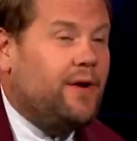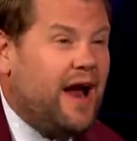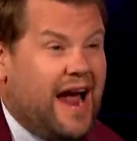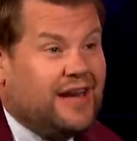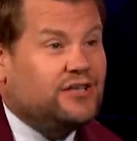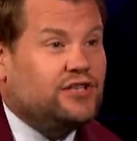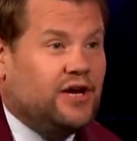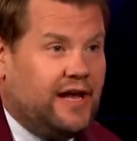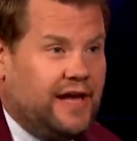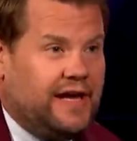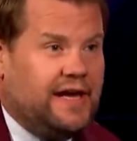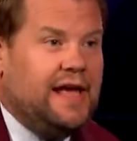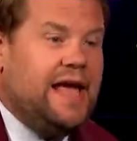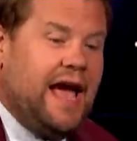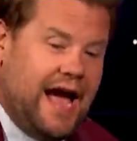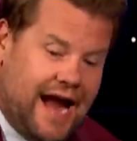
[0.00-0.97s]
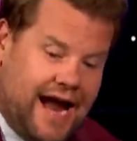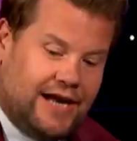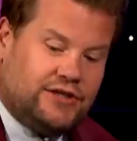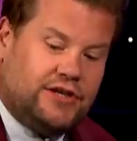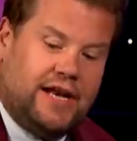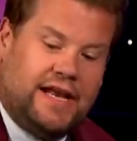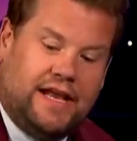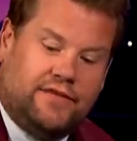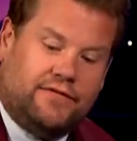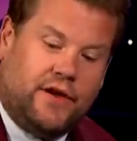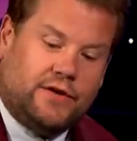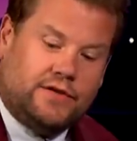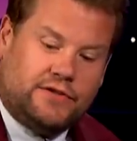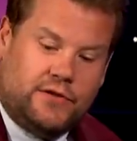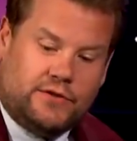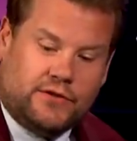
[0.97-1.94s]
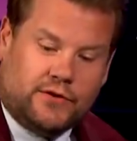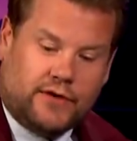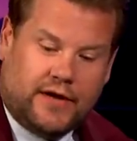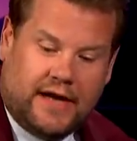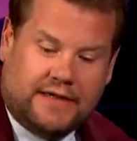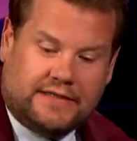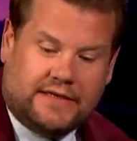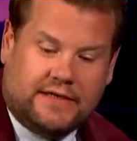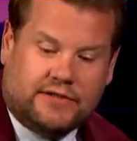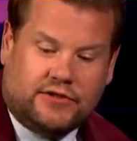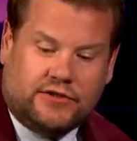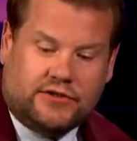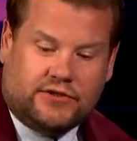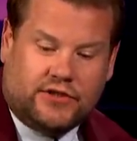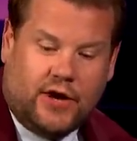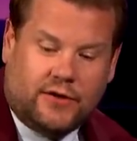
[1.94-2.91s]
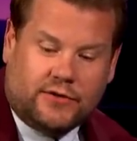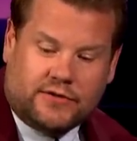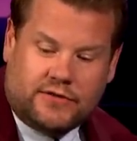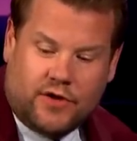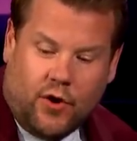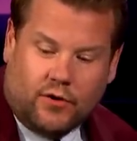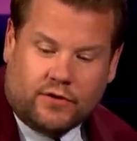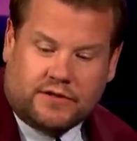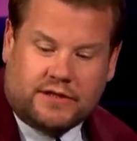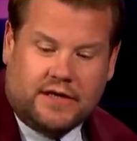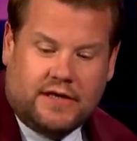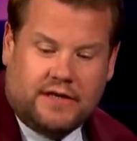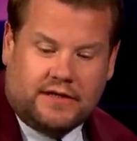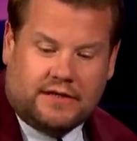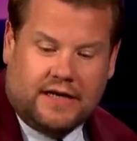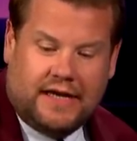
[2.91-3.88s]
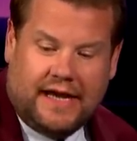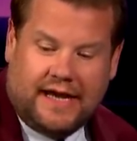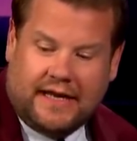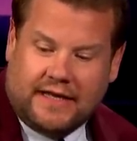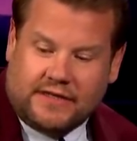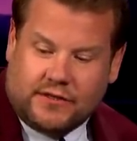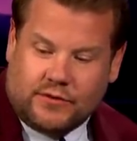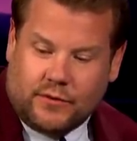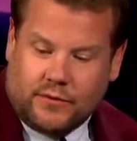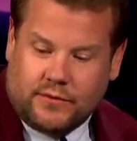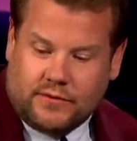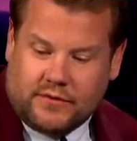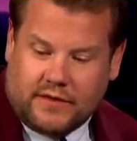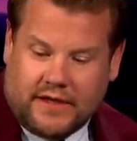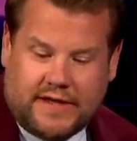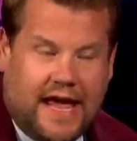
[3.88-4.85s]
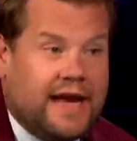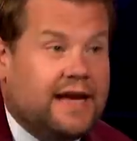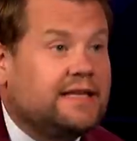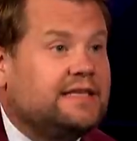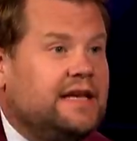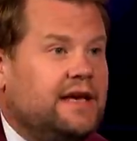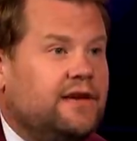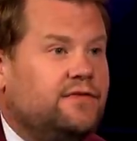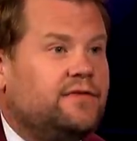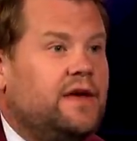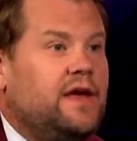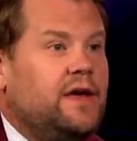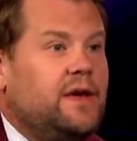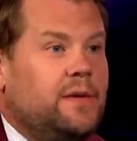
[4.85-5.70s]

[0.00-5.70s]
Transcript: Where actually, totally. actually, if those news organisations chose not to lean into the negative,